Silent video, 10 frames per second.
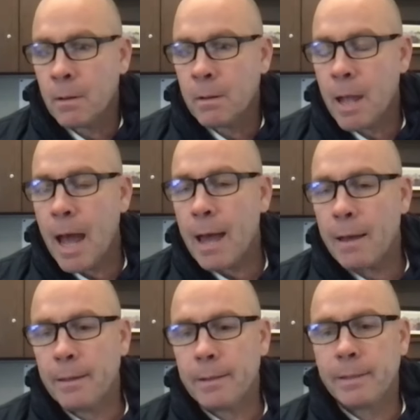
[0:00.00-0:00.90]
Yeah,
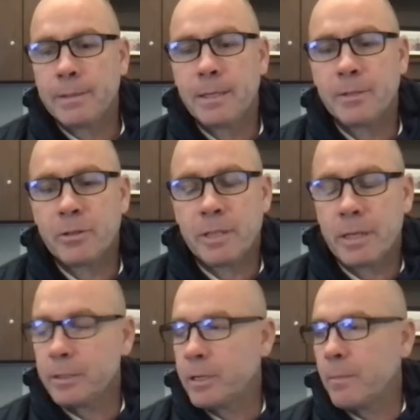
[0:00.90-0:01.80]
it's
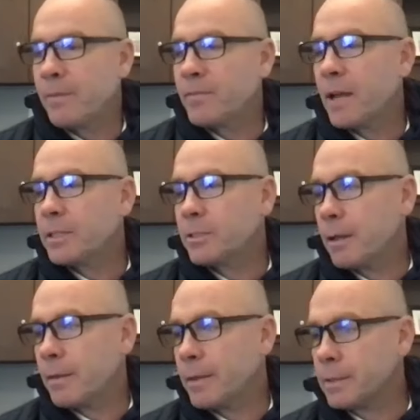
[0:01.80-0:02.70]
interesting, Jim. I've touched
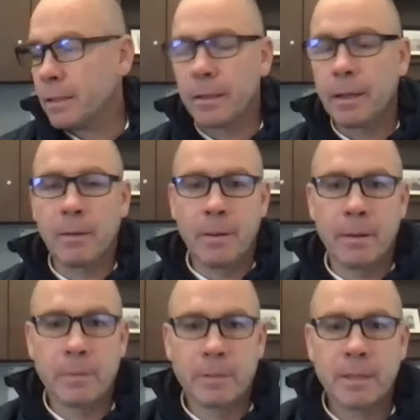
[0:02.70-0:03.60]
on this a little
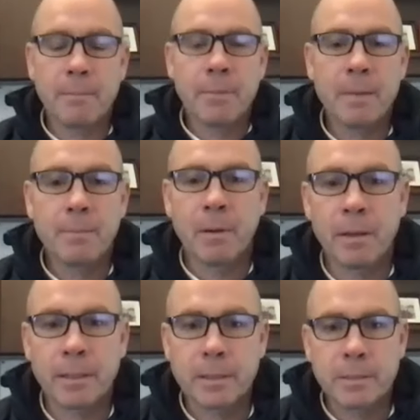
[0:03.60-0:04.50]
bit with some people.
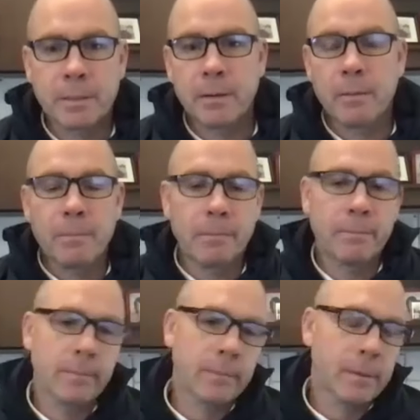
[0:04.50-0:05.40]
It's, you know,
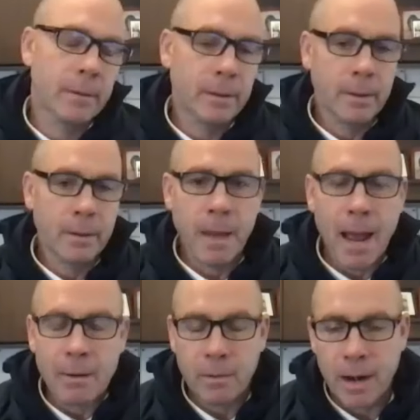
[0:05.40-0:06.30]

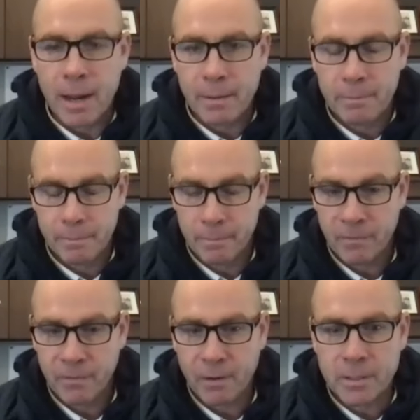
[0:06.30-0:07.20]
back when I
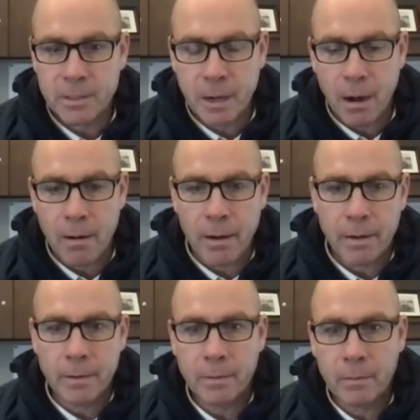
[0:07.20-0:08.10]
first
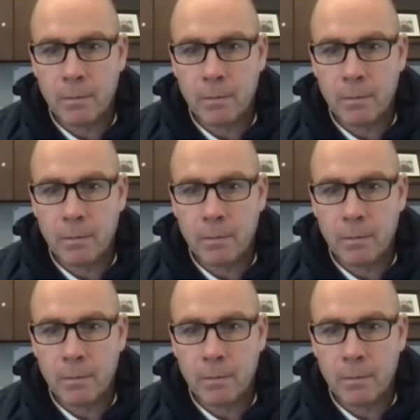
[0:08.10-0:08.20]
started, or